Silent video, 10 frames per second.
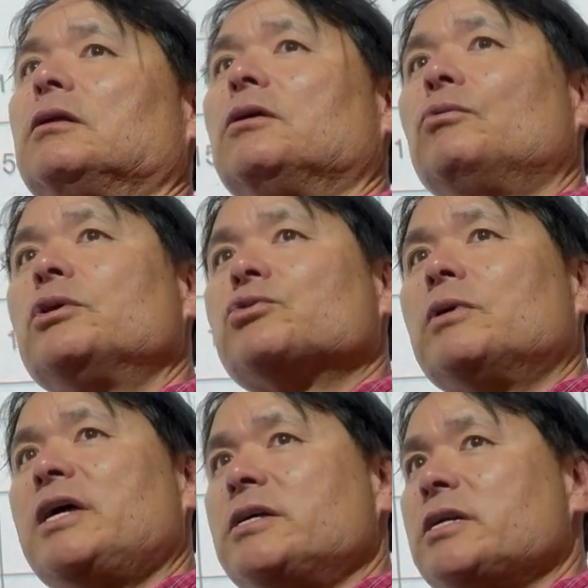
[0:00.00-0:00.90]
Which one
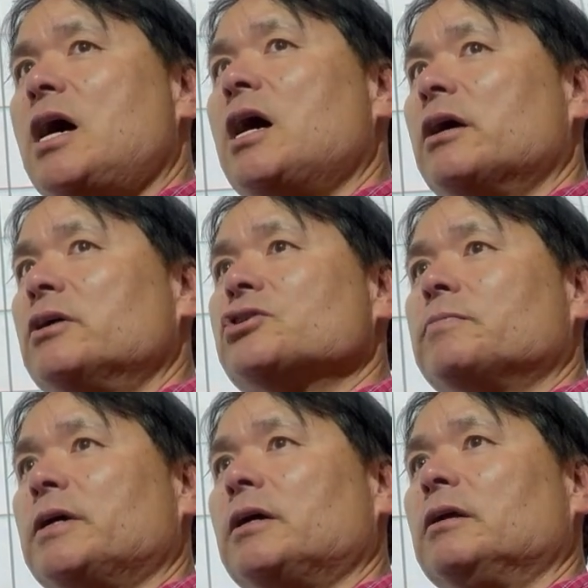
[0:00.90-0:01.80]
has a higher
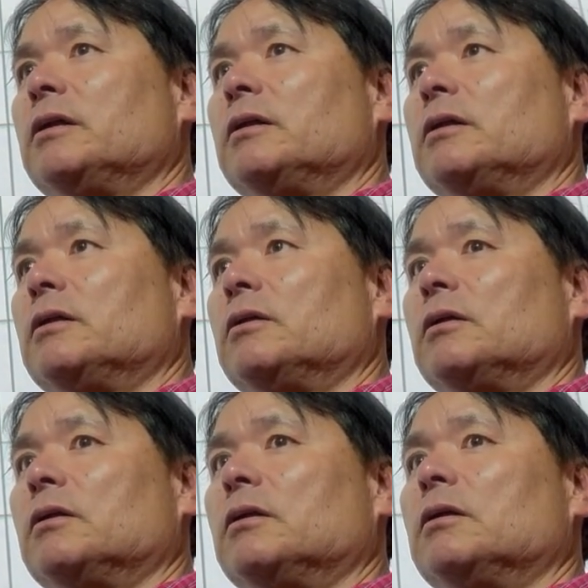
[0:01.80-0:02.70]
entropy?
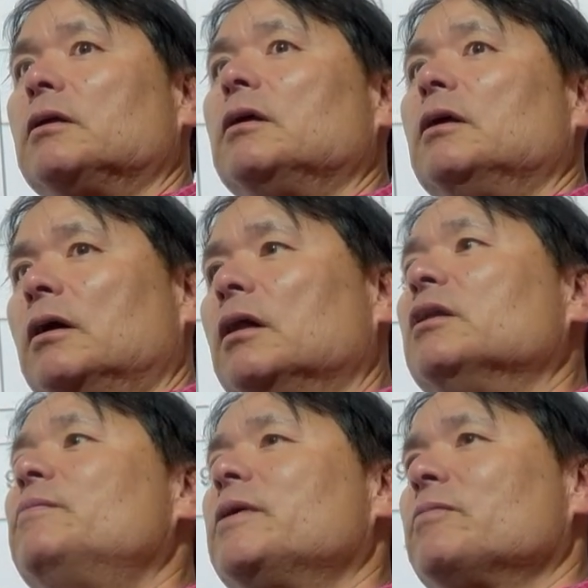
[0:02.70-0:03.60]

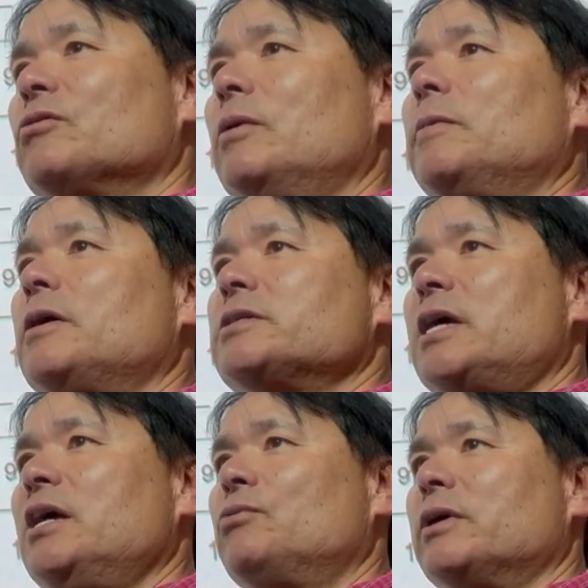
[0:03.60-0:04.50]
Aluminum 3 plus
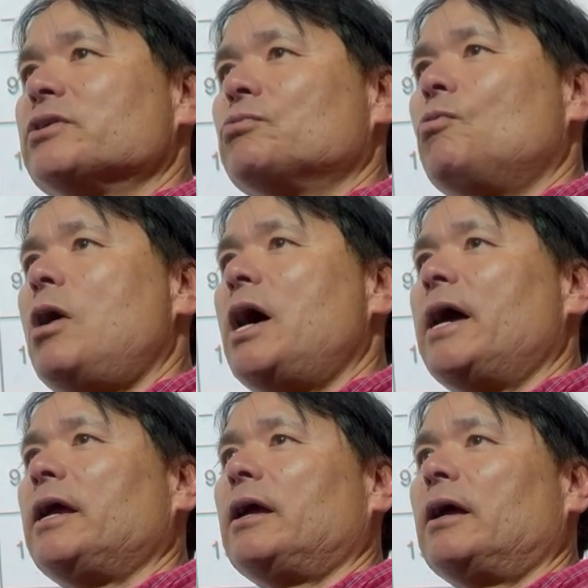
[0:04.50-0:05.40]
aqueous. Why?
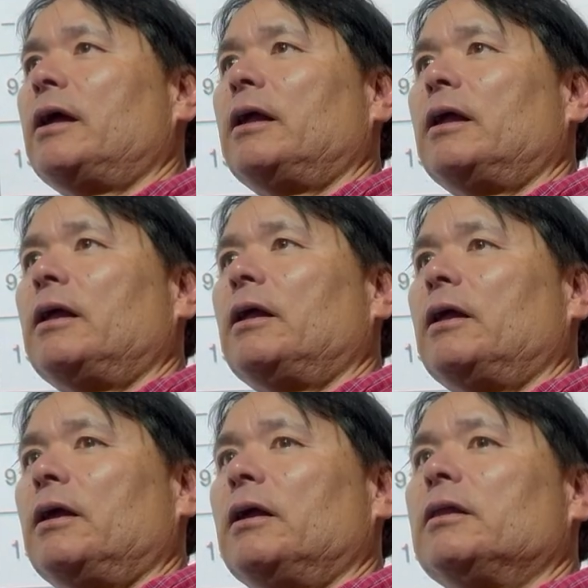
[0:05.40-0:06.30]

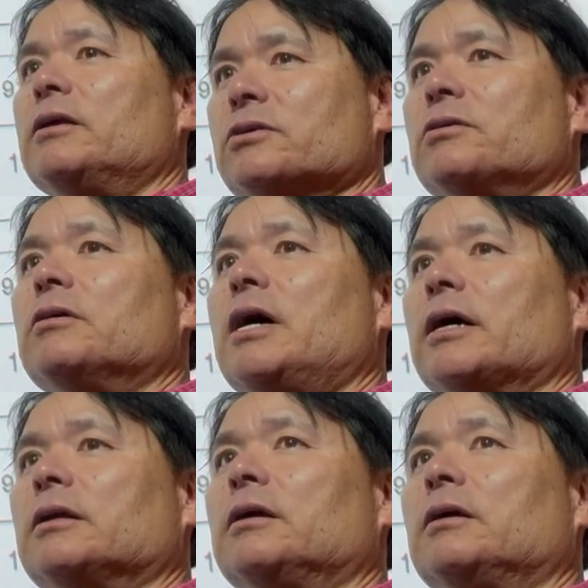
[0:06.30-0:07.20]
That's correct.